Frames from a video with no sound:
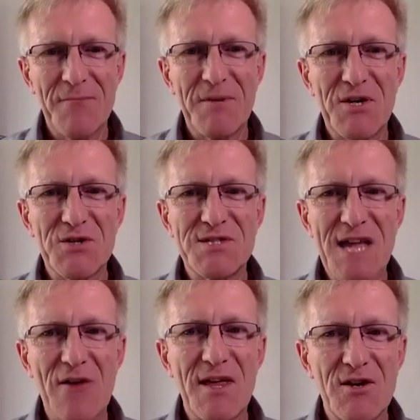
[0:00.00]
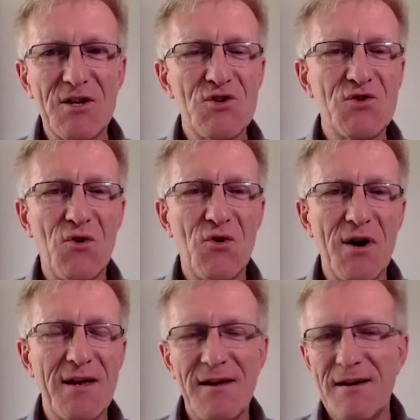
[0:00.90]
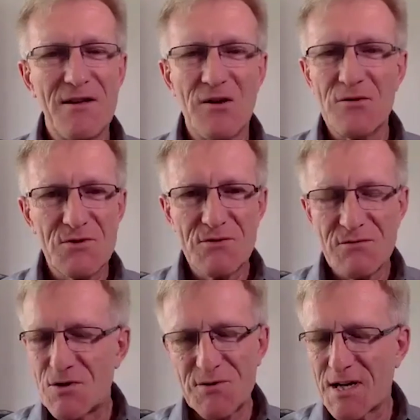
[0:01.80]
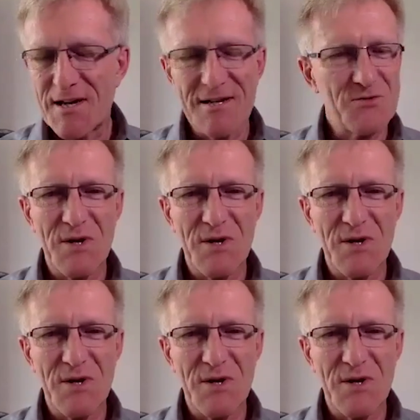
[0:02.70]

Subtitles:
because now they could enjoy 2 tickets,